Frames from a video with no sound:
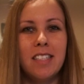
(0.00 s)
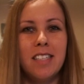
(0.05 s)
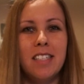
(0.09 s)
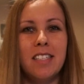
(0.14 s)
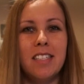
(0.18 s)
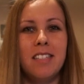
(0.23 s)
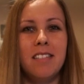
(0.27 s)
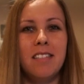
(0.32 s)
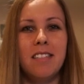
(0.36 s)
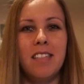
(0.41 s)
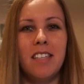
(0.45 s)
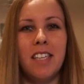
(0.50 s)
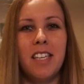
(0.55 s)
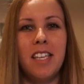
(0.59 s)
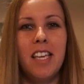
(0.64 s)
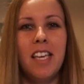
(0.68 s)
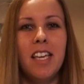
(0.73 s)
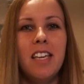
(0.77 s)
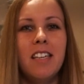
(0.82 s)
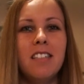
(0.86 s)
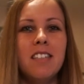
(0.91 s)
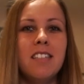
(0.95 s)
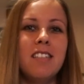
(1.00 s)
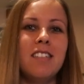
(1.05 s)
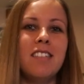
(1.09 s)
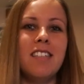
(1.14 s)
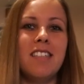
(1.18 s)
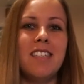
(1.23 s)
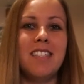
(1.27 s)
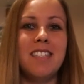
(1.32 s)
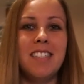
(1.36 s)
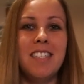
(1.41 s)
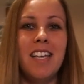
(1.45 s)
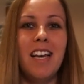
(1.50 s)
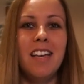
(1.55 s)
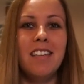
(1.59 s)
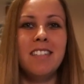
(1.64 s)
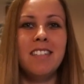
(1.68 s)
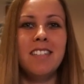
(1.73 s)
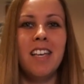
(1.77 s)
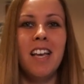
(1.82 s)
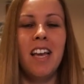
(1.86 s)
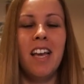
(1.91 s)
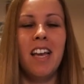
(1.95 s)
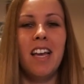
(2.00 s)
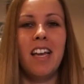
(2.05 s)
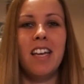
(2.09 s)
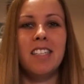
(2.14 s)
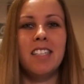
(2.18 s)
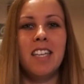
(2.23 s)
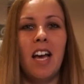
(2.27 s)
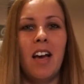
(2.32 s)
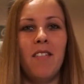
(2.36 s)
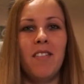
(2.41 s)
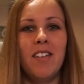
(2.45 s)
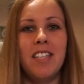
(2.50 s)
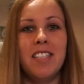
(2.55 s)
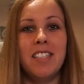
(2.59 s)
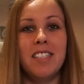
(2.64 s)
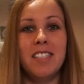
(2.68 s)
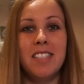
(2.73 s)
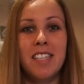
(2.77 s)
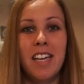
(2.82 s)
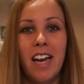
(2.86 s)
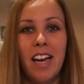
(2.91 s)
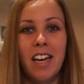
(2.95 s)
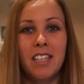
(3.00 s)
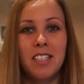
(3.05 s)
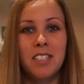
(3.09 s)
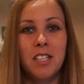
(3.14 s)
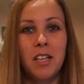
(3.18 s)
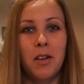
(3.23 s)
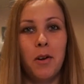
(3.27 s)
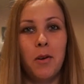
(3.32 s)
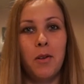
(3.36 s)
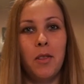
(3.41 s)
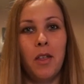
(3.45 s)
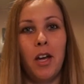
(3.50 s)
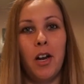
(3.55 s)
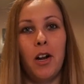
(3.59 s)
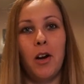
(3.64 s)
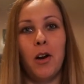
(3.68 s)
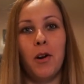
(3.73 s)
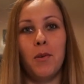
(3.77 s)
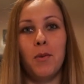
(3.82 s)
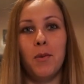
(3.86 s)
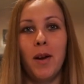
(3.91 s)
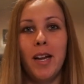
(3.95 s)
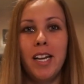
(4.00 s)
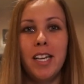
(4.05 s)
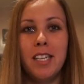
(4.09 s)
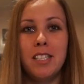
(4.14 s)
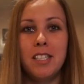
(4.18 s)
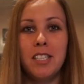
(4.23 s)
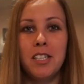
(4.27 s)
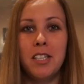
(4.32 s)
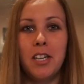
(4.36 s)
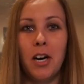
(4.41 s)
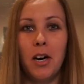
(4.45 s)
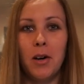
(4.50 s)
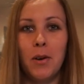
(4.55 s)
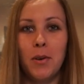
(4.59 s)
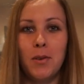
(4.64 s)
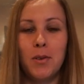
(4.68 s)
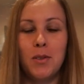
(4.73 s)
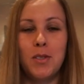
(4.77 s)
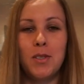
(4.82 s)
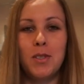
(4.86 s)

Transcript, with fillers: the key to success is having snacks that are ready to go.